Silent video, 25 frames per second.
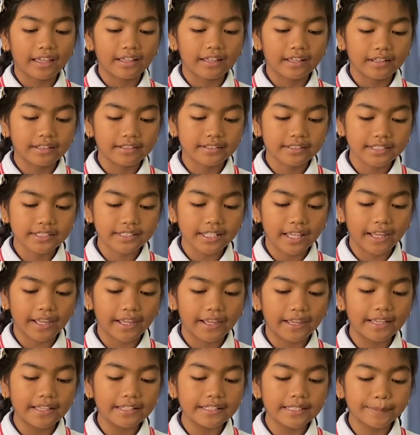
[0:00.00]

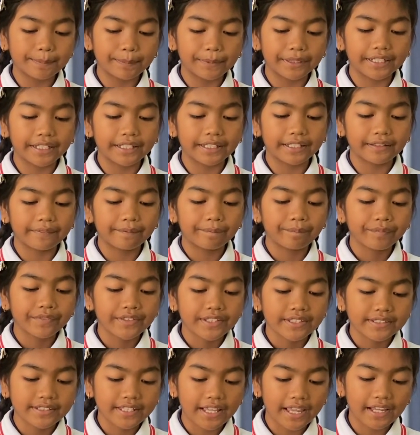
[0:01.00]
say Speedy,
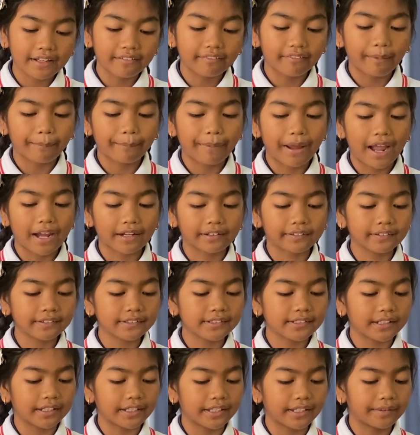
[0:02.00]
said Grandpa
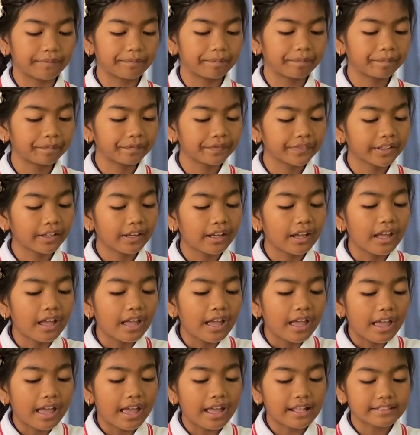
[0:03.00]
Grizzly.
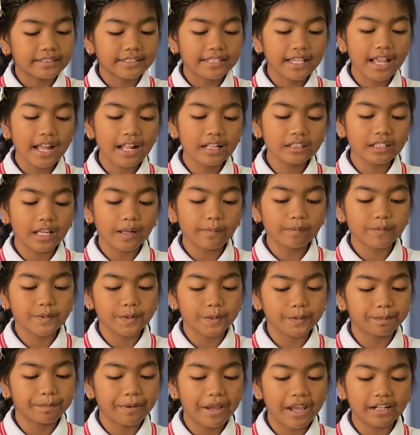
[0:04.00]
And tell them
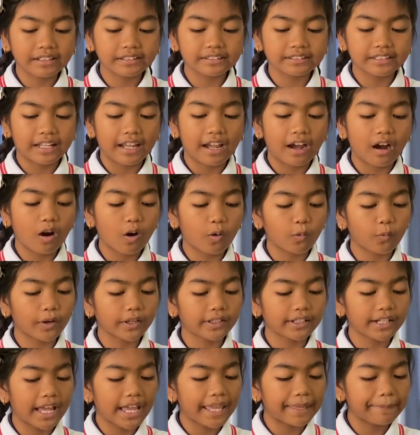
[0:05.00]
to pack their
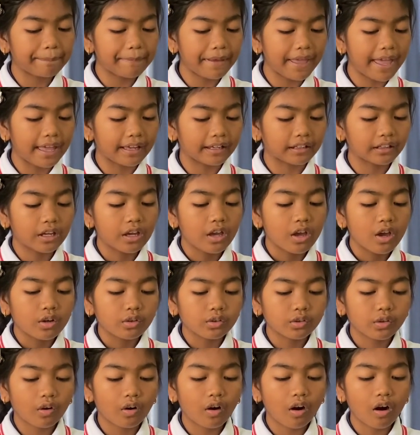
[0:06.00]
overnight bag.
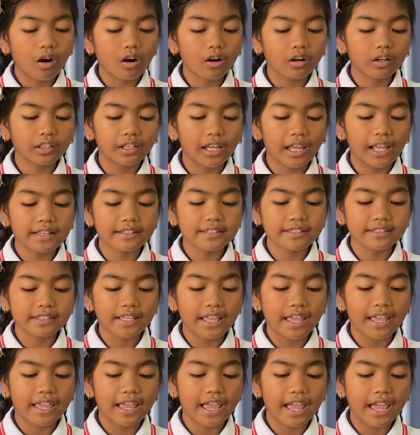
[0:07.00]
You all can
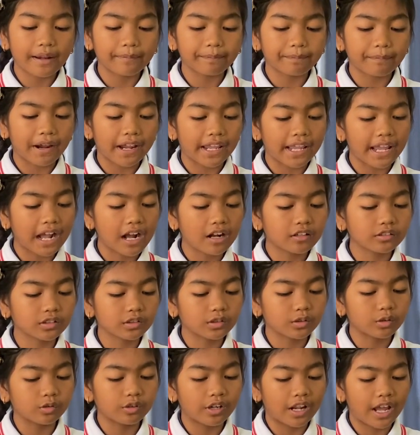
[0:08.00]
stay at my house
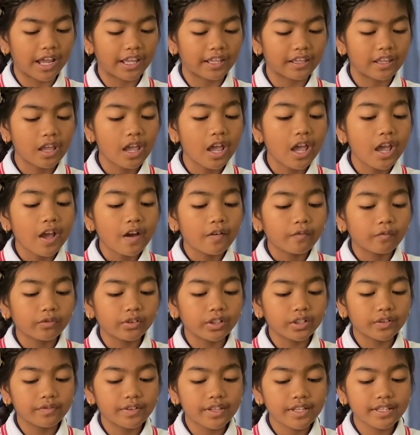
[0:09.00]
tonight.
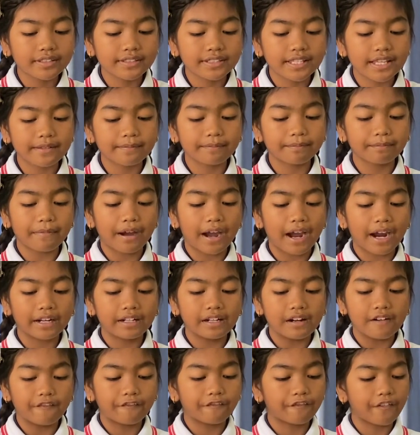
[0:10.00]
We will sit by
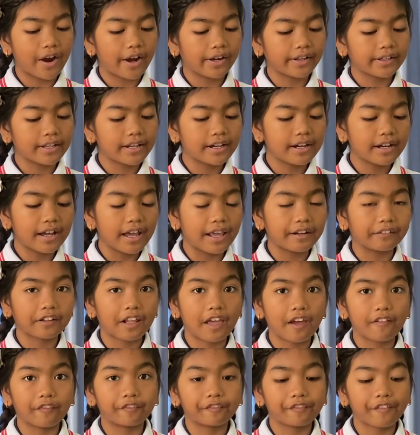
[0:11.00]
the fire and
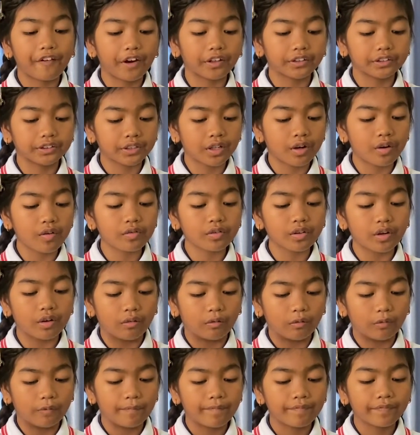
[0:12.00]
have hot
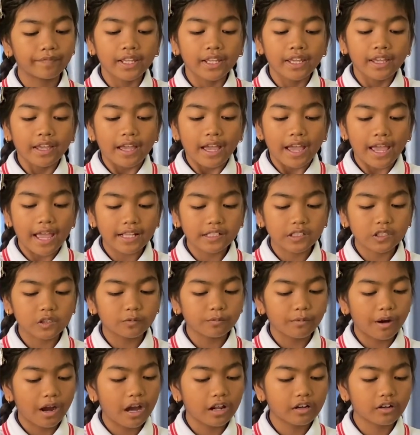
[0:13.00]
cocoa. And
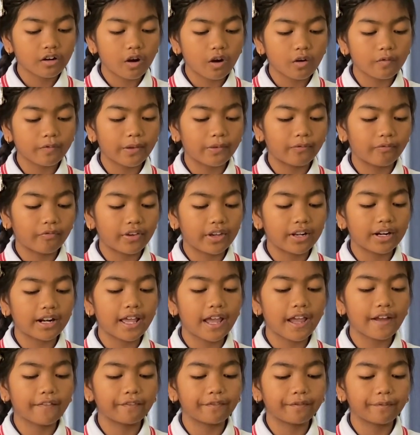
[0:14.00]
tomorrow we will
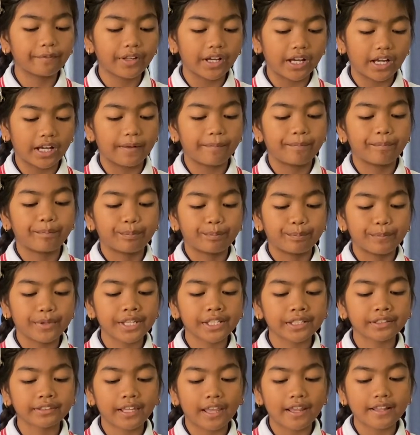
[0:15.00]
have a
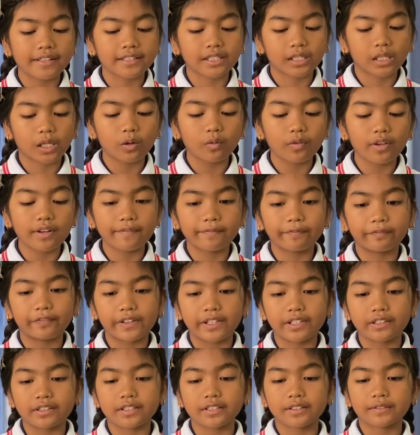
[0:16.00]
big Thanksgiving
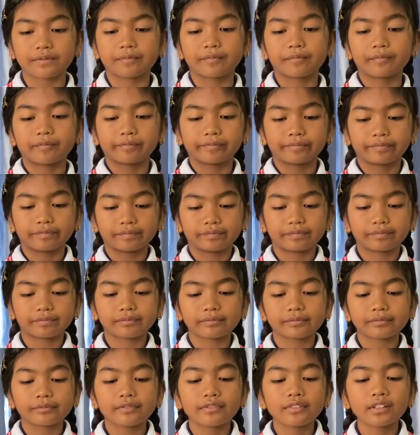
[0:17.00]
feast.
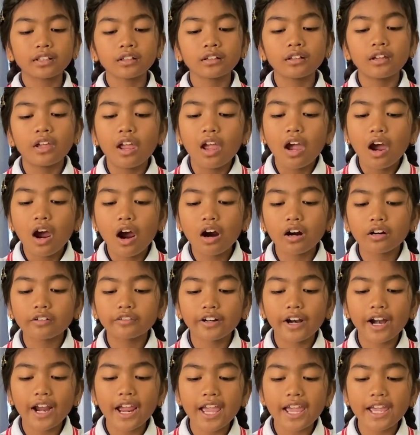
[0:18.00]

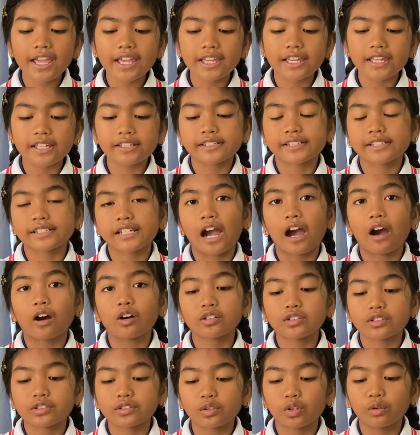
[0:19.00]
Hooray!
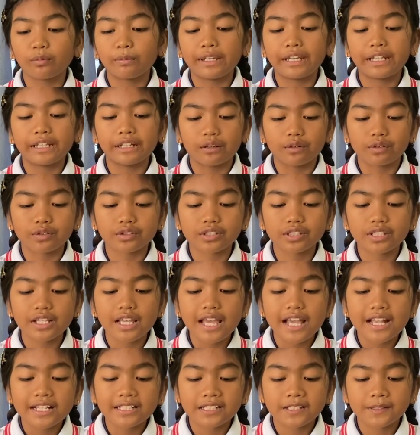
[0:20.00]
shouts Snowy Nose.
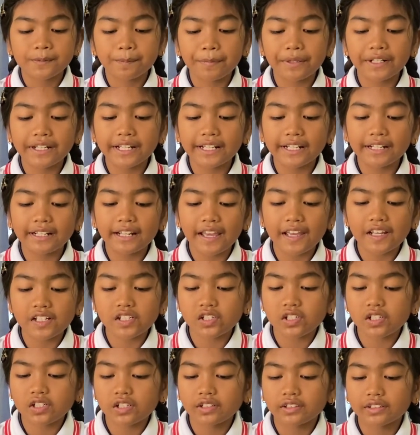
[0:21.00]
Speedy
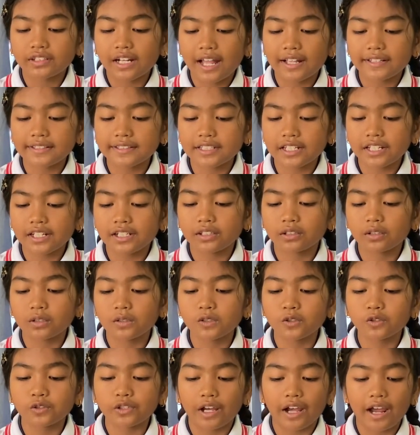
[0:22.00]
Ledge dashed
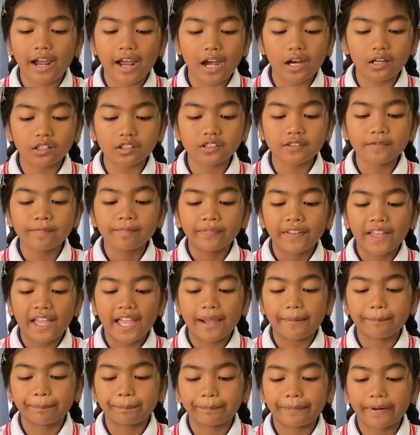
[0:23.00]
into the house
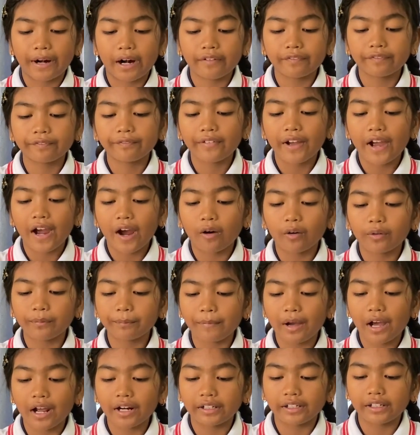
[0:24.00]
and brought out
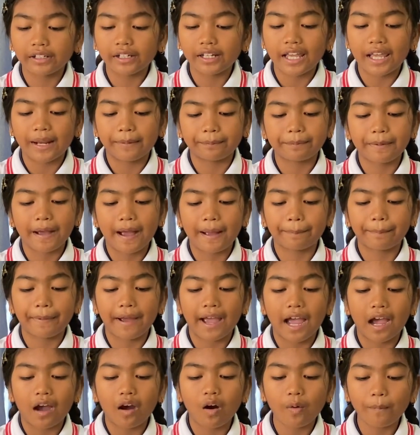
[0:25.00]
Mother and
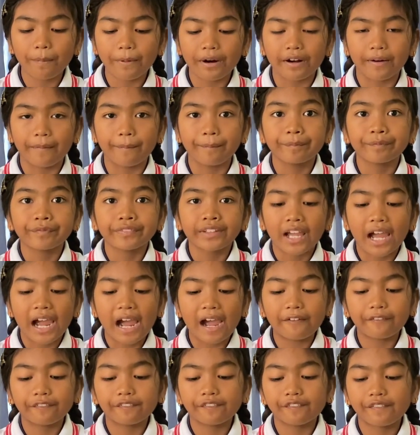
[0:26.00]
Papa Hopper
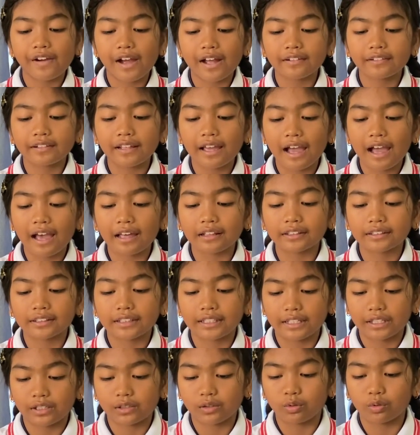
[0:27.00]
as fast as
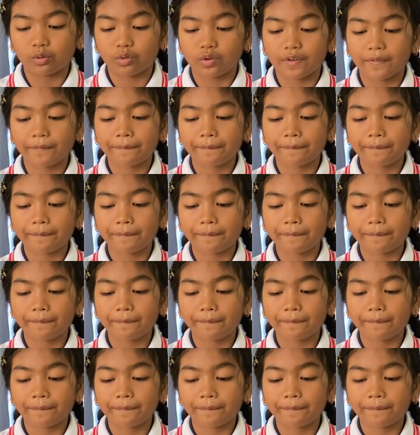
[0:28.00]
he could.